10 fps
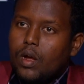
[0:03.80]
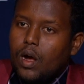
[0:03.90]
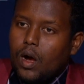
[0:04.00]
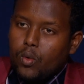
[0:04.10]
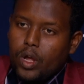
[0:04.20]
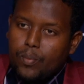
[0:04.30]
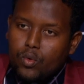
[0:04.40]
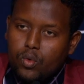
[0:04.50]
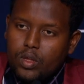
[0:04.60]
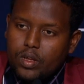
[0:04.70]
how do I
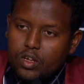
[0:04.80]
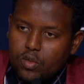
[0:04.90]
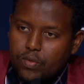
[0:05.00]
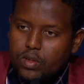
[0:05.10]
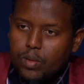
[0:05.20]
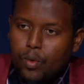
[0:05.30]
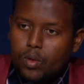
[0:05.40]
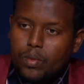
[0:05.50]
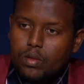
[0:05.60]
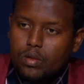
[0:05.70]
put twenty years of
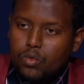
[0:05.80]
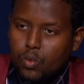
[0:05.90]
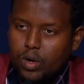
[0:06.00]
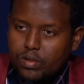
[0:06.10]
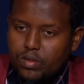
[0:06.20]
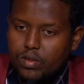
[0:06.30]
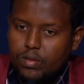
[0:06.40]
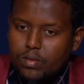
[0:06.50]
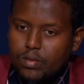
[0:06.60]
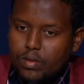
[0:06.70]
disappointment into words?
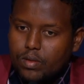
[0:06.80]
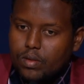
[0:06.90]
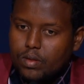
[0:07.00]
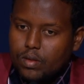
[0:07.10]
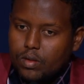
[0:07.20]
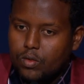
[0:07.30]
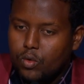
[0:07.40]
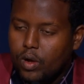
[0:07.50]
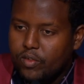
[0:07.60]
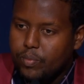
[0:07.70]
You
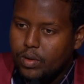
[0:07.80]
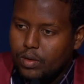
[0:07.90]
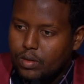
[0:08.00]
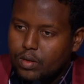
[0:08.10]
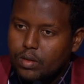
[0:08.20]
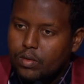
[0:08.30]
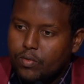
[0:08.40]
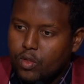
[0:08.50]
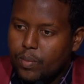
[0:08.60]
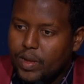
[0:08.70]
know, I've been,
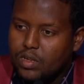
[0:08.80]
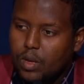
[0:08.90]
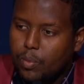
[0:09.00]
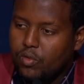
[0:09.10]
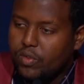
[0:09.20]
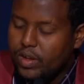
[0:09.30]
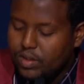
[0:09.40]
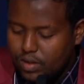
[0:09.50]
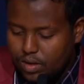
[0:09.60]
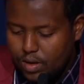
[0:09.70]
for the past couple of
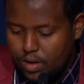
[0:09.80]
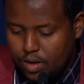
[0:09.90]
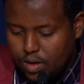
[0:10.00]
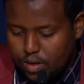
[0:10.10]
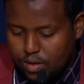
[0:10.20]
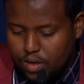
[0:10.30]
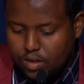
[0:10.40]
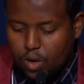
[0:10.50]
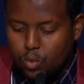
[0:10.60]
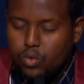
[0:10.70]
days,
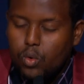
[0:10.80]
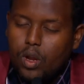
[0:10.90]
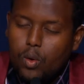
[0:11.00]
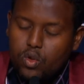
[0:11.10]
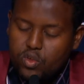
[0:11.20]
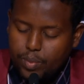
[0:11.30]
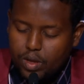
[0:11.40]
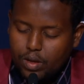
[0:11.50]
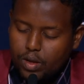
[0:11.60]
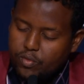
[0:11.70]
since I was told I would
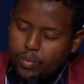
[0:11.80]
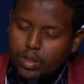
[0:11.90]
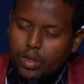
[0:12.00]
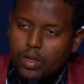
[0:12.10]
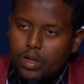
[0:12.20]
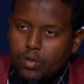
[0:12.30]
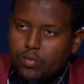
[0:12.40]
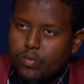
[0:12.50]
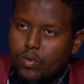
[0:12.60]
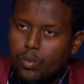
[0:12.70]
speak, I've been thinking
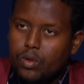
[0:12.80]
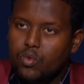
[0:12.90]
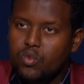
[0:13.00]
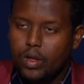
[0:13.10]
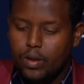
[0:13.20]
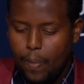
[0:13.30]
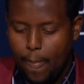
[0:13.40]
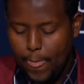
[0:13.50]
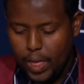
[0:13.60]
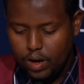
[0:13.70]
of what to say
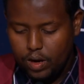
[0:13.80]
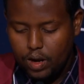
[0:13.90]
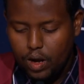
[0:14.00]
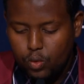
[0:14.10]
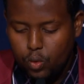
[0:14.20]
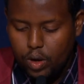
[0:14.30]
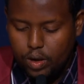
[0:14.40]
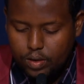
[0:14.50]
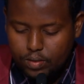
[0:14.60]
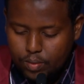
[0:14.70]
and how do
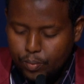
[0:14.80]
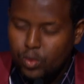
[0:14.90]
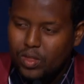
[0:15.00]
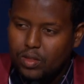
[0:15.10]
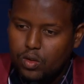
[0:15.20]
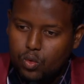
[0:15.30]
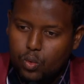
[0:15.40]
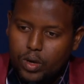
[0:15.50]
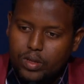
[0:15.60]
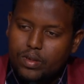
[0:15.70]
I put that
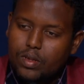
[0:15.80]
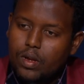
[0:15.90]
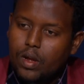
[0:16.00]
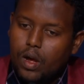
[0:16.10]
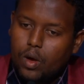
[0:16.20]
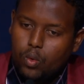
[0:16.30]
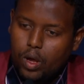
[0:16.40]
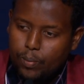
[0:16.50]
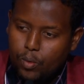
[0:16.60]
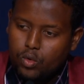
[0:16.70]
into words? How do
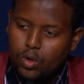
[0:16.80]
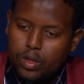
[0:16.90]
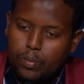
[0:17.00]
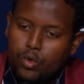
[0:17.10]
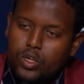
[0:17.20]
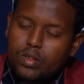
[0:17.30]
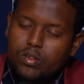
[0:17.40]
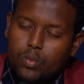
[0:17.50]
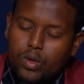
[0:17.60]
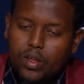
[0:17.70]
I bottle the emotions
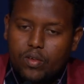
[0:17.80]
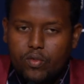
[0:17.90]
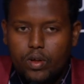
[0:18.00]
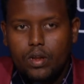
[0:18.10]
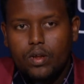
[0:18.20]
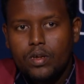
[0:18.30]
and what I feel